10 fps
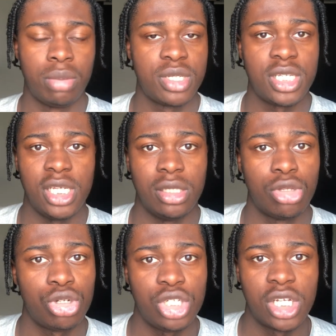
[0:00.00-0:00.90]
I'm seeing
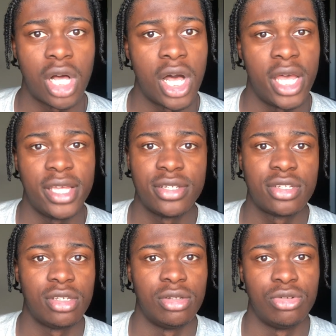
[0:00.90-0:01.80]
dodgy guys,
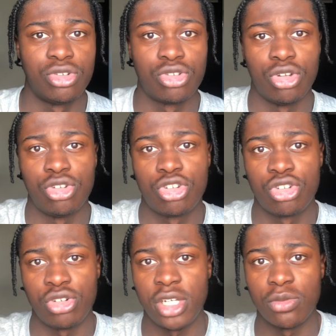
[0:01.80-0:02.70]
you know, just on the
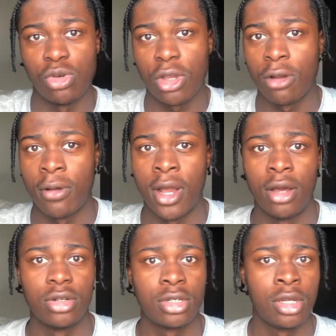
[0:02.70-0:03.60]
street, walking
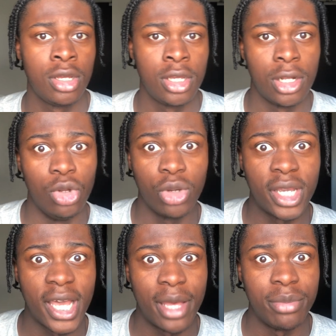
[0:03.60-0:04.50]
around,
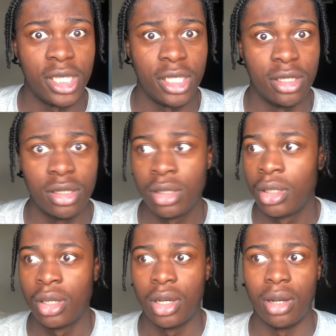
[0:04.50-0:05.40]
looking at me.
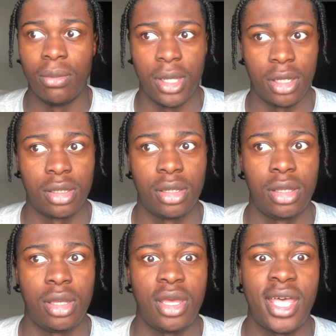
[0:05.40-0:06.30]
I'm like,
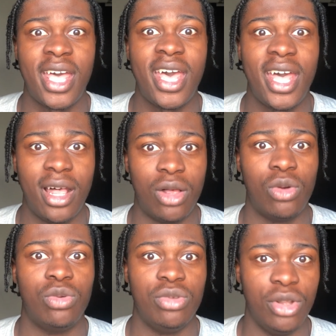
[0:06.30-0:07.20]

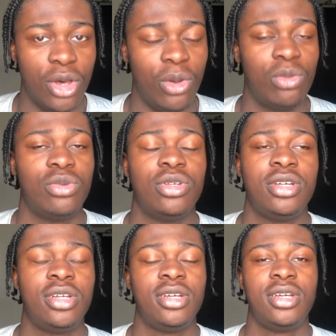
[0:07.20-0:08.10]
hell no.
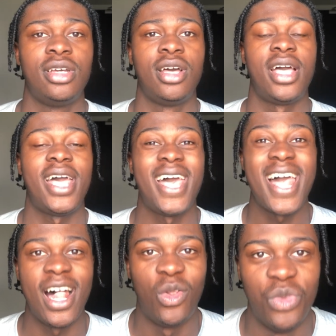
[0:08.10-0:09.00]

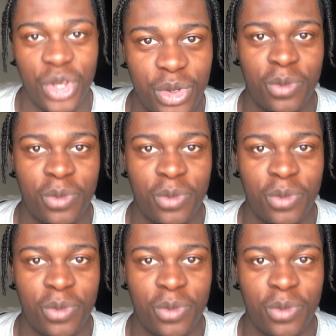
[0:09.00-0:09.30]
Hell no.